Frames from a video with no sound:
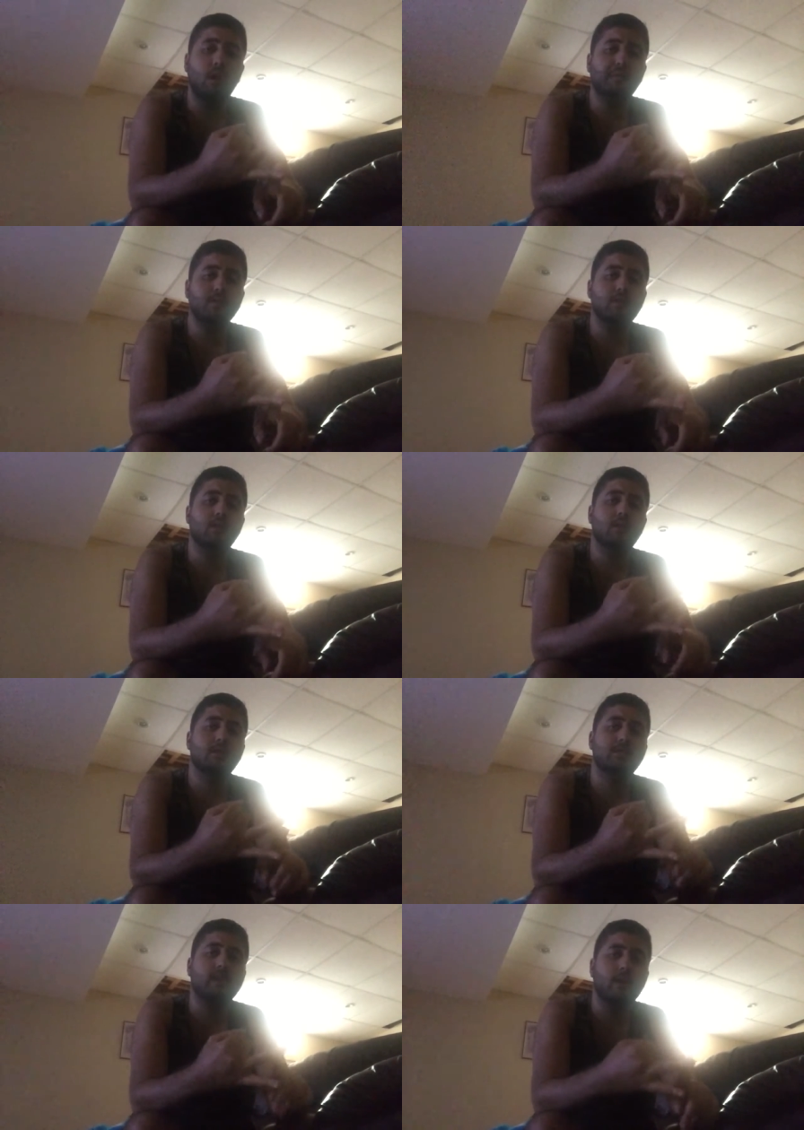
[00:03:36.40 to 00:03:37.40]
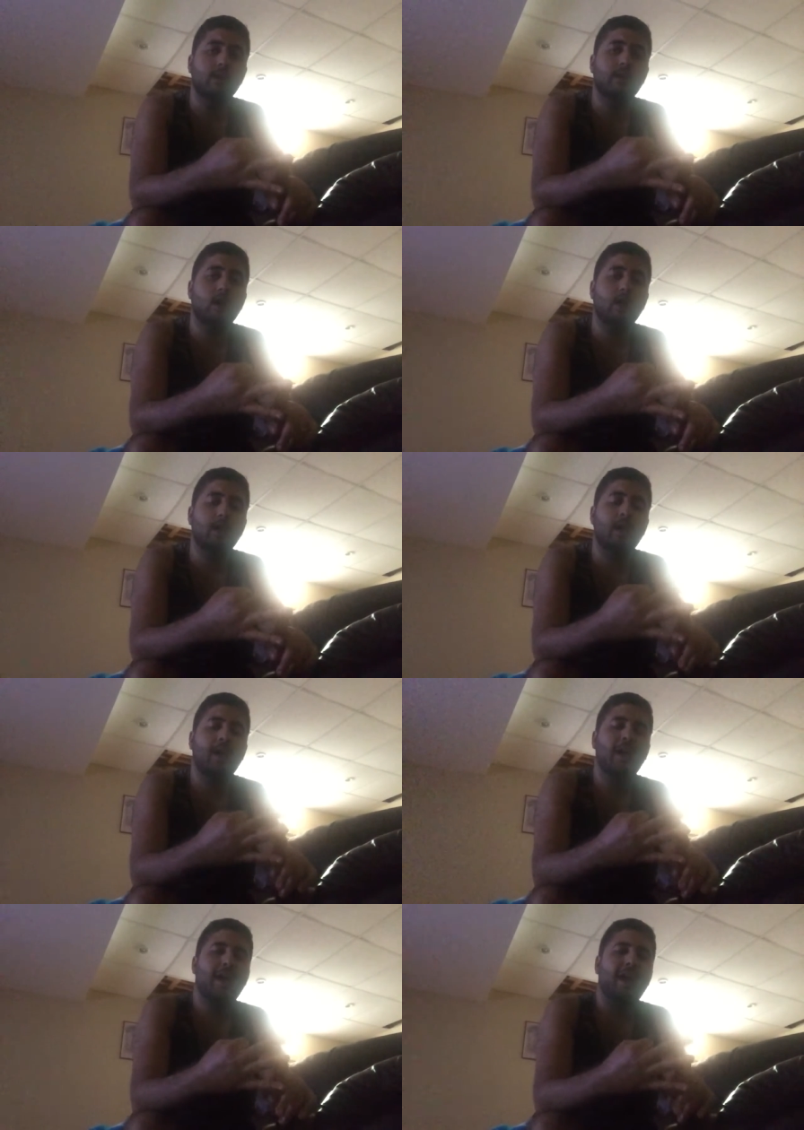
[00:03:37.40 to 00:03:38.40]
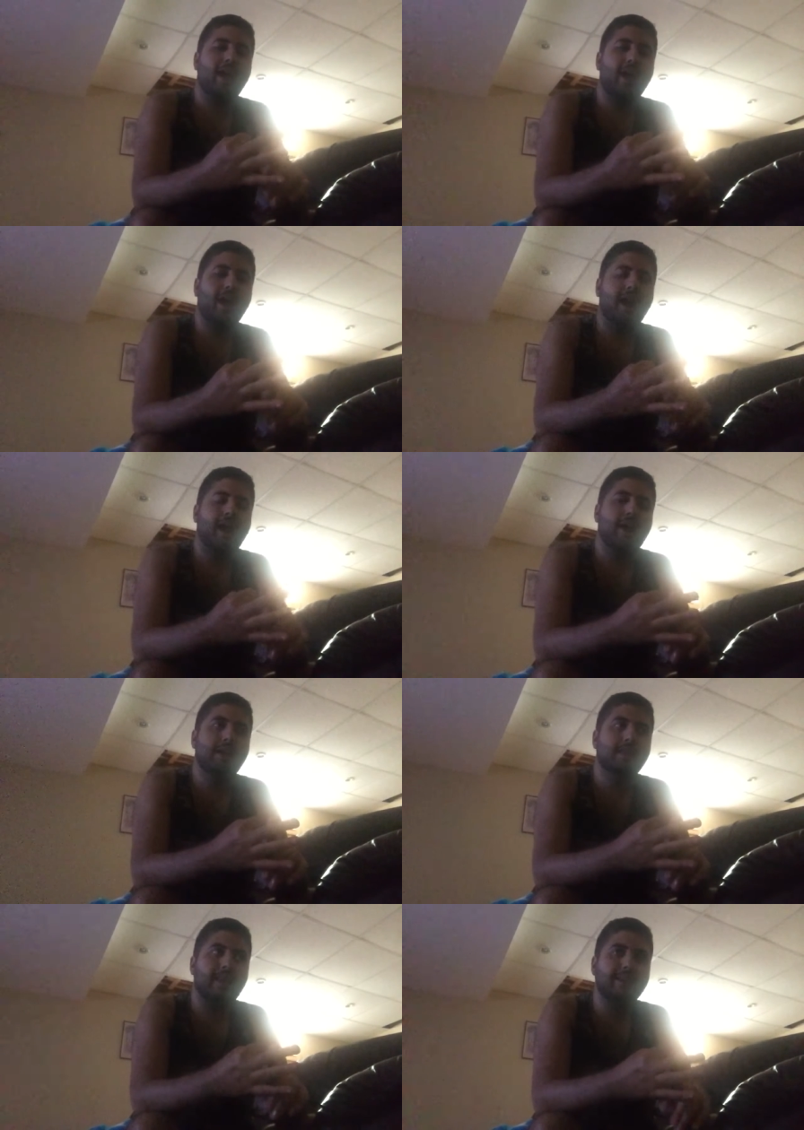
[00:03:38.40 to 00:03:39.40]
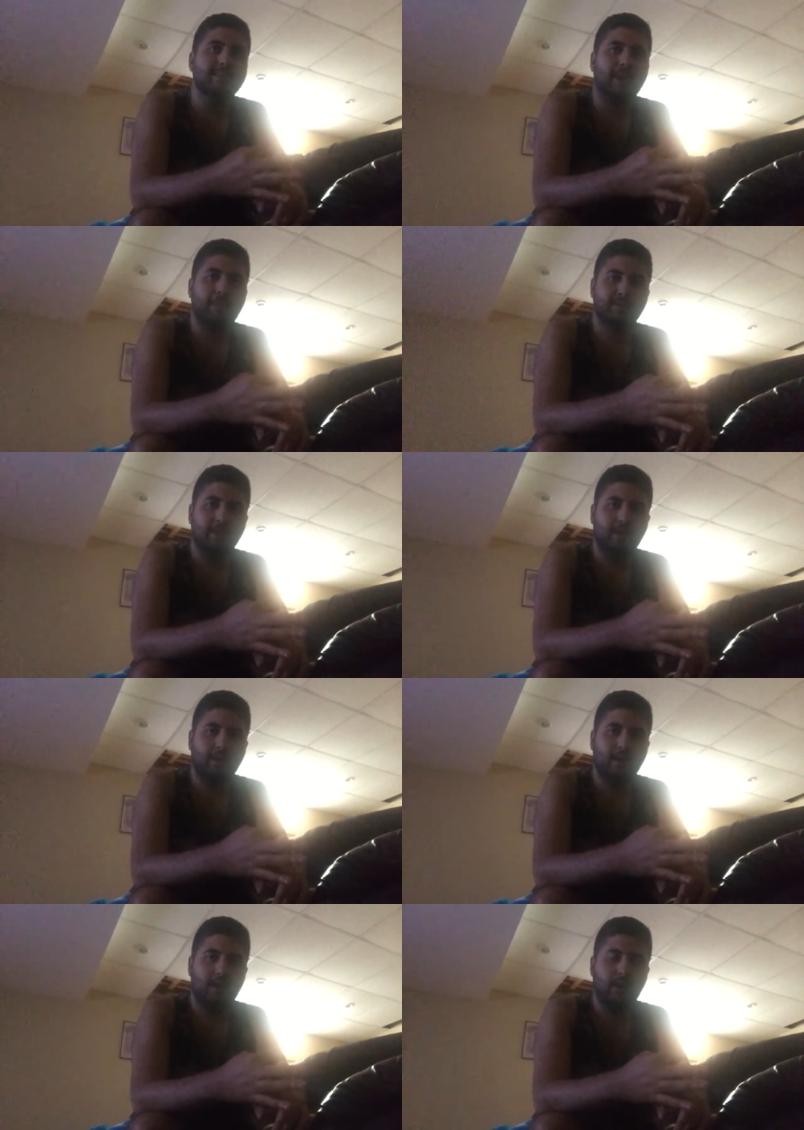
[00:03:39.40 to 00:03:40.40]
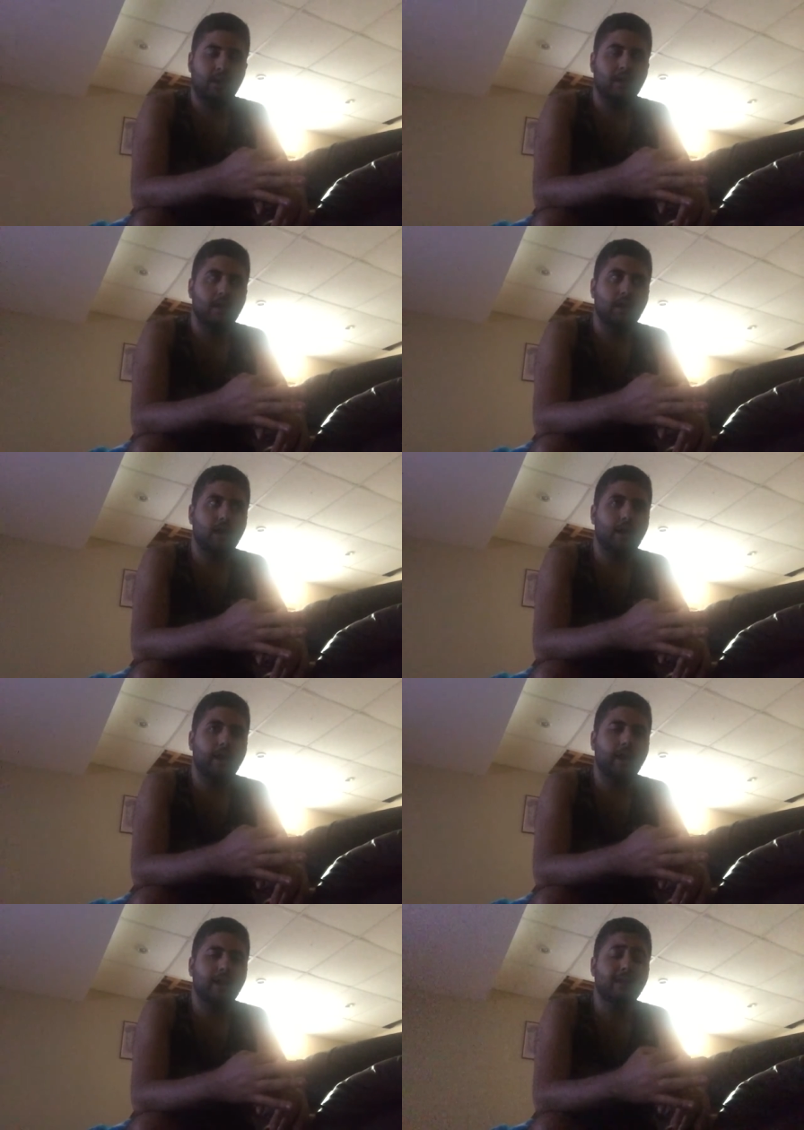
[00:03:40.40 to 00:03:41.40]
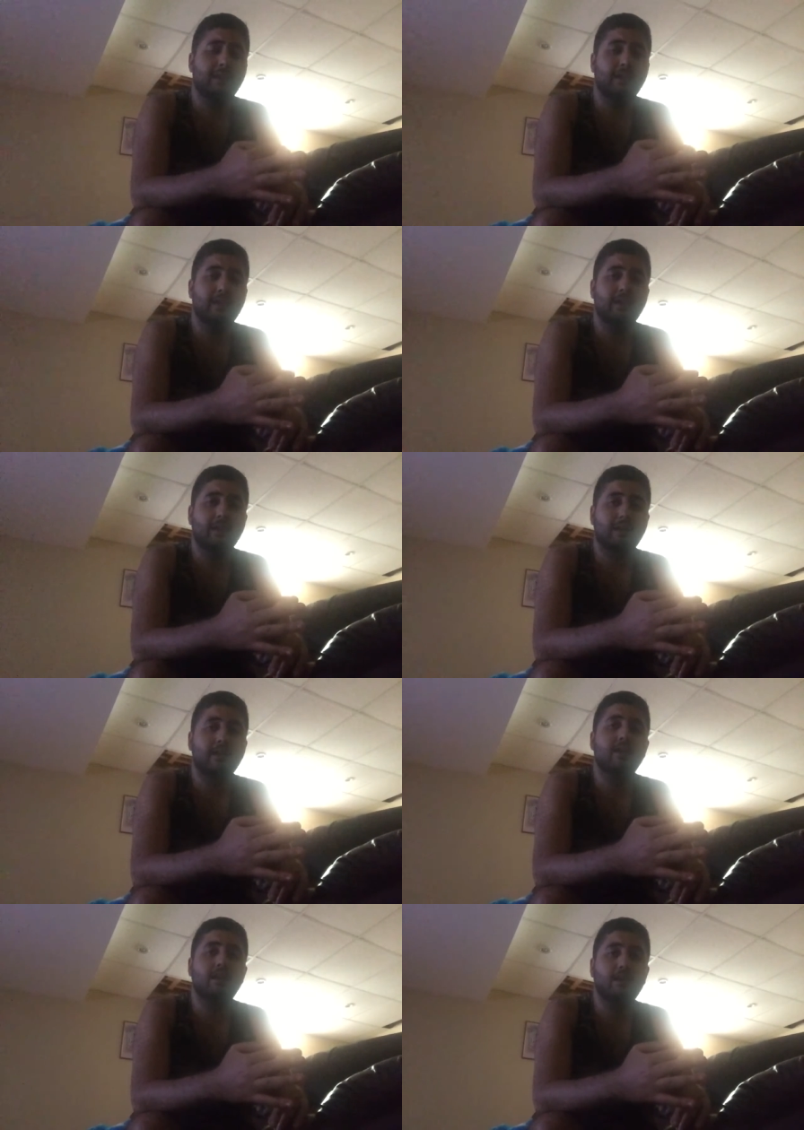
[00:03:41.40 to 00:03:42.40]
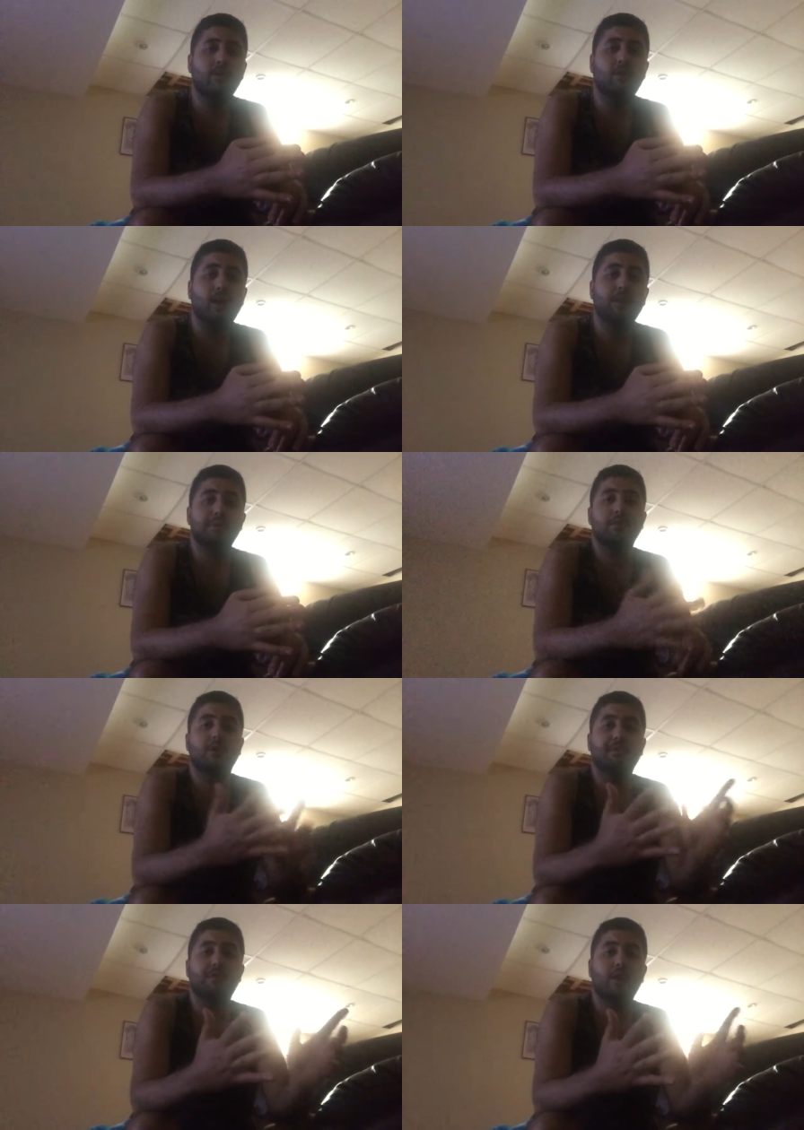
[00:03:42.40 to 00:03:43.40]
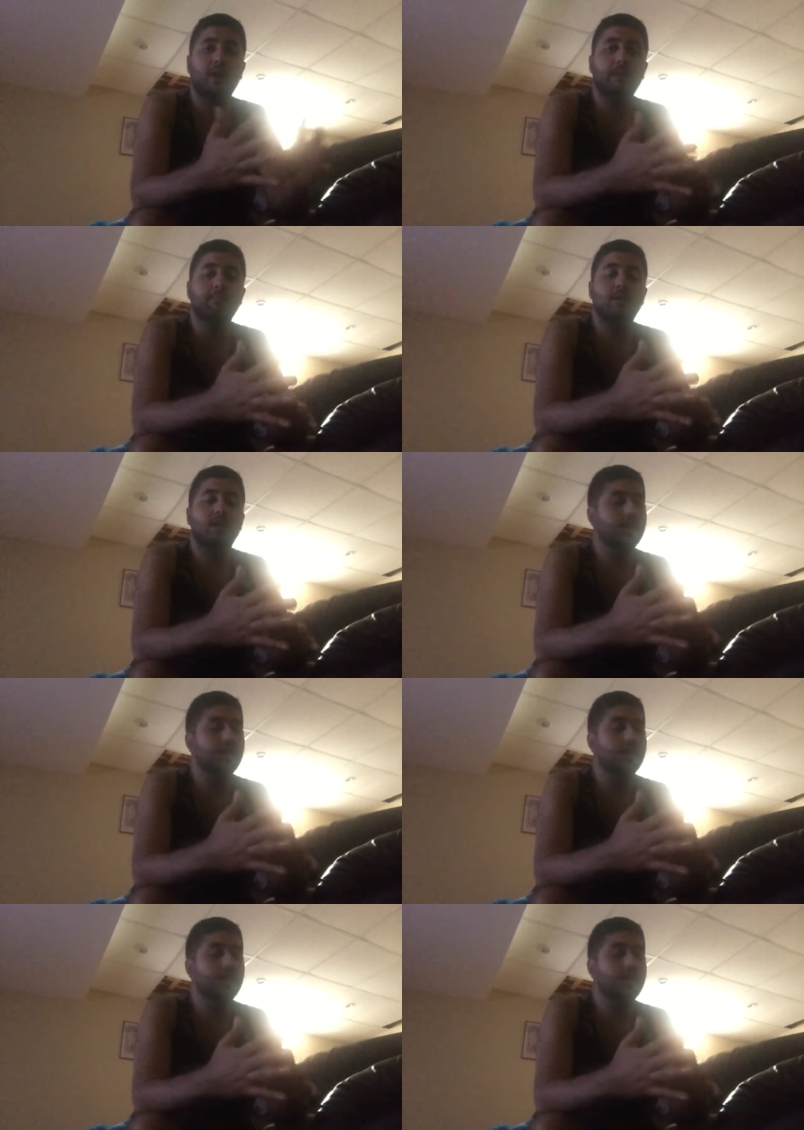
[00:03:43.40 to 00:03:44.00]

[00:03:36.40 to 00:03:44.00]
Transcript: officer, security guard, and landscape security. And wow, good for him.